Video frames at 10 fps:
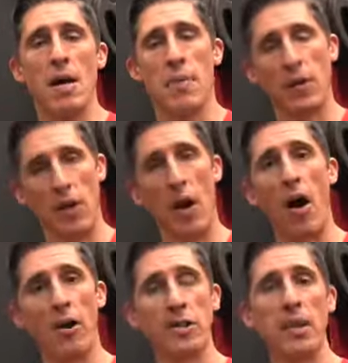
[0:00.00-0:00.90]
but there
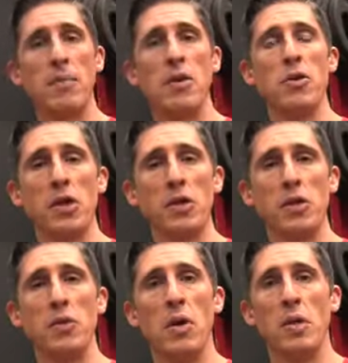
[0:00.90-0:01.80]
are some that you can
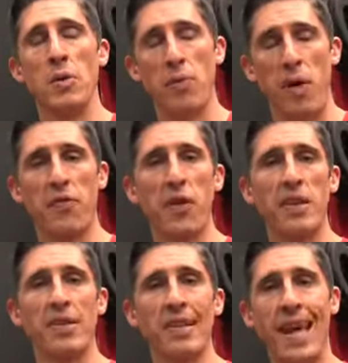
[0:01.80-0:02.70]
do to
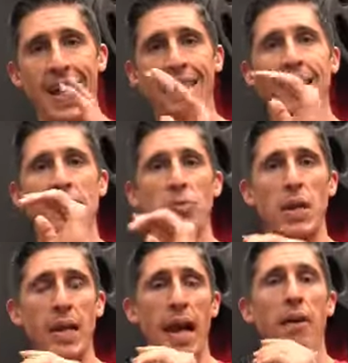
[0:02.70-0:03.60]
preferentially hit this
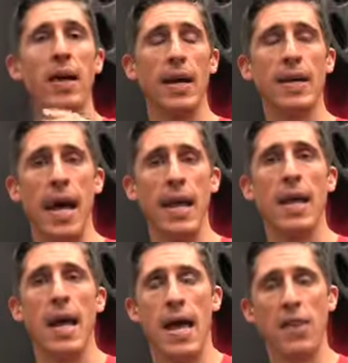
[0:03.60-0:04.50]
weak area again.
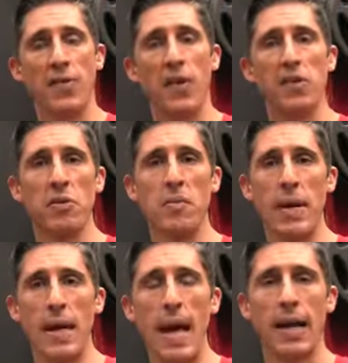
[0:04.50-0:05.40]
And the first would
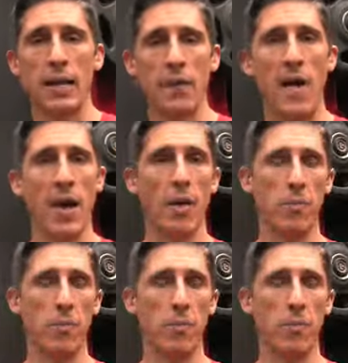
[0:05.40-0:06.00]
be a cliffhanger